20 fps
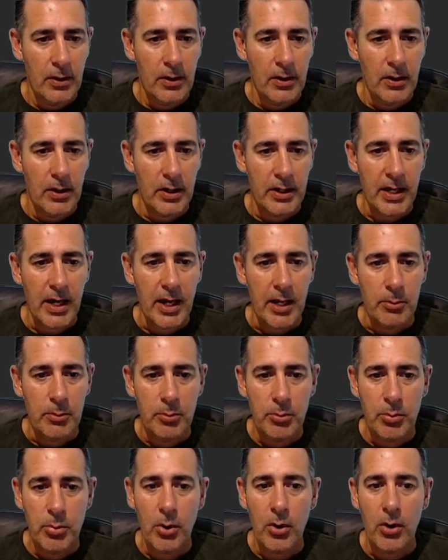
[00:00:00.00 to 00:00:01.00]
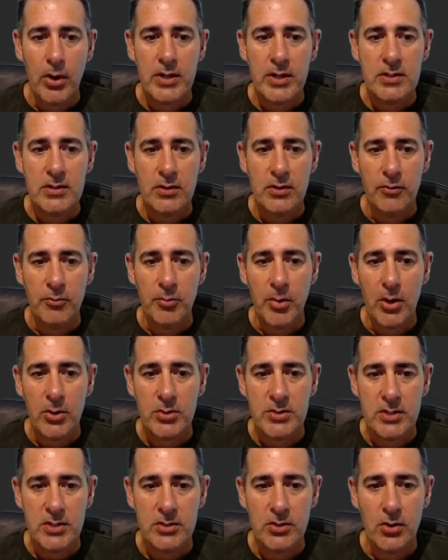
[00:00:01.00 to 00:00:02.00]
Okay, price of Pulse
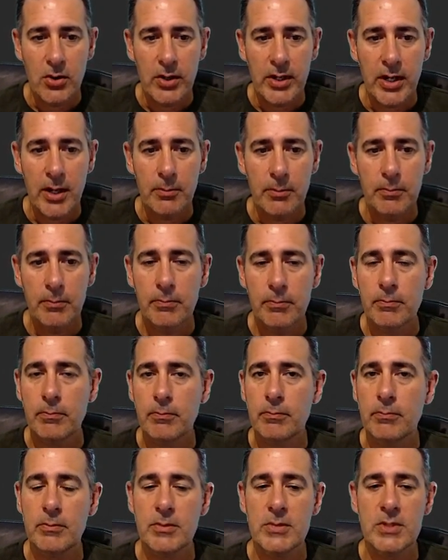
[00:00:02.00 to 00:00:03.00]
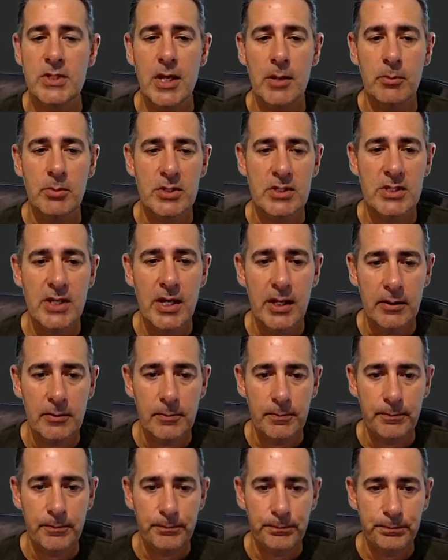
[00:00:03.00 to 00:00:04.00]
has gone up 10%.
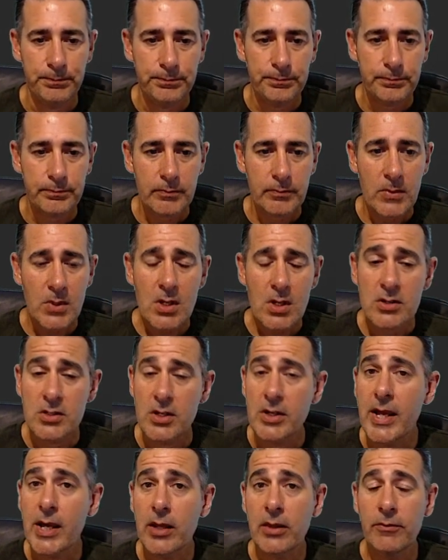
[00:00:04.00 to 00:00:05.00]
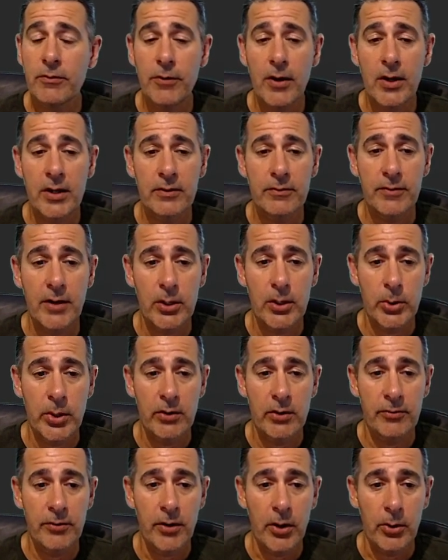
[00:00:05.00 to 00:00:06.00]
So now the value in
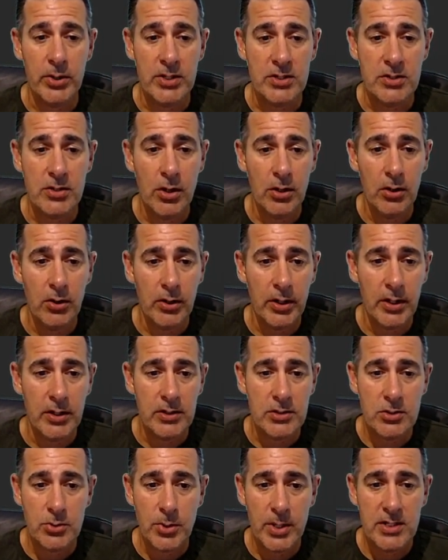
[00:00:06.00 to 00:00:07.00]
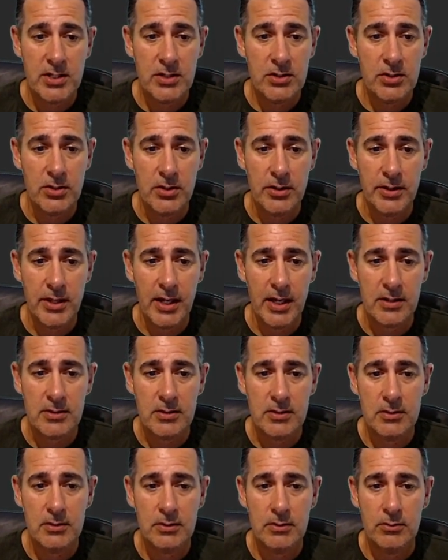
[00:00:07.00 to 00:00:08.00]
our vault is no longer
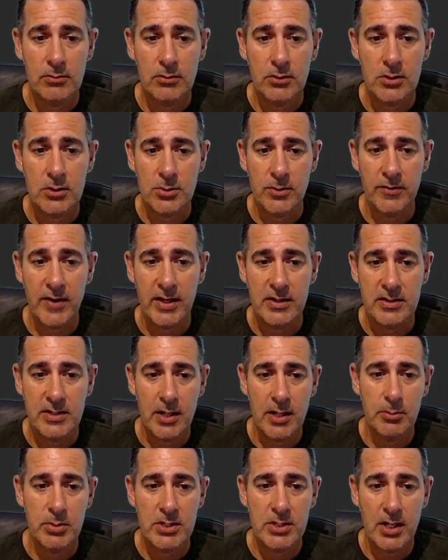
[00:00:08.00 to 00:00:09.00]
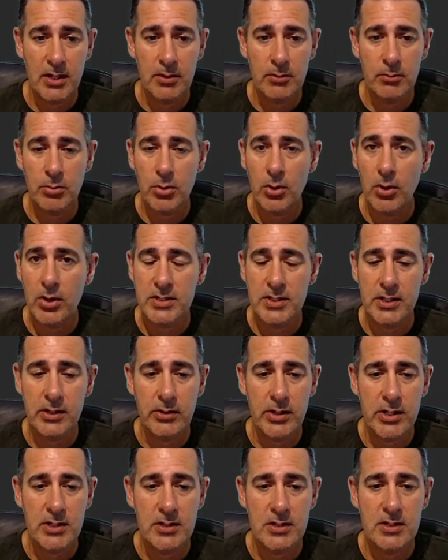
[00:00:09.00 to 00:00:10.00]
22,000 because we've had a 10% price
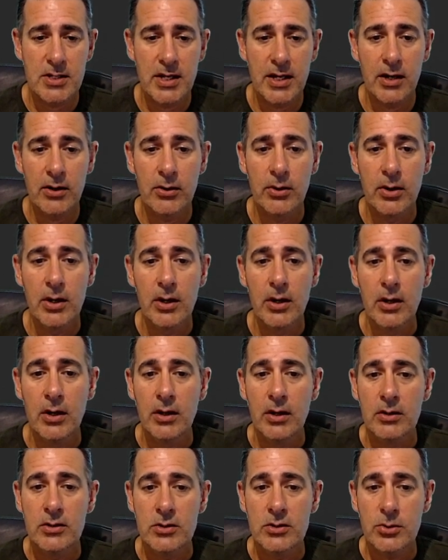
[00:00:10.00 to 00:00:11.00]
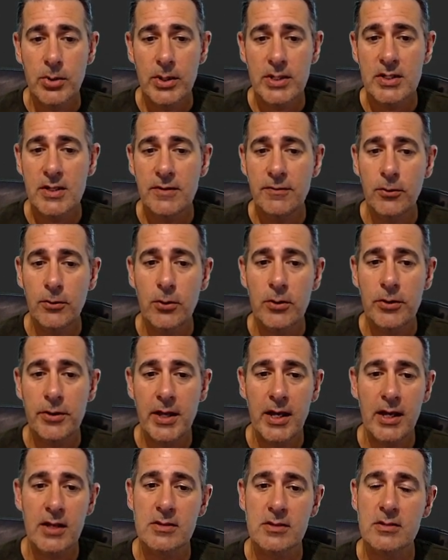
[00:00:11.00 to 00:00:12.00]
increase. It's now
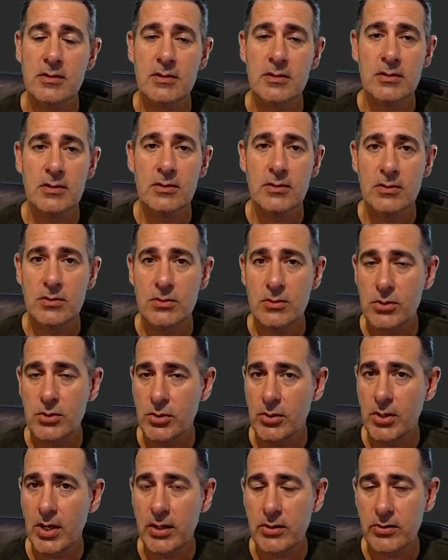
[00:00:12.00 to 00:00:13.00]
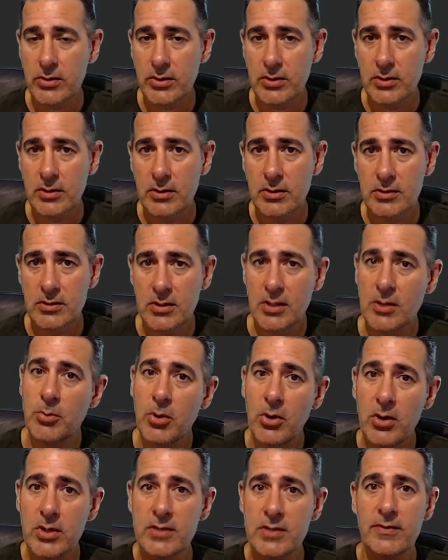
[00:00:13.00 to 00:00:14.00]
24,200. So the
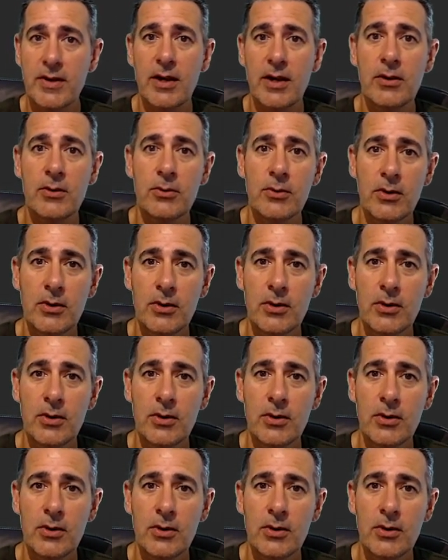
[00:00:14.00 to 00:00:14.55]
price of our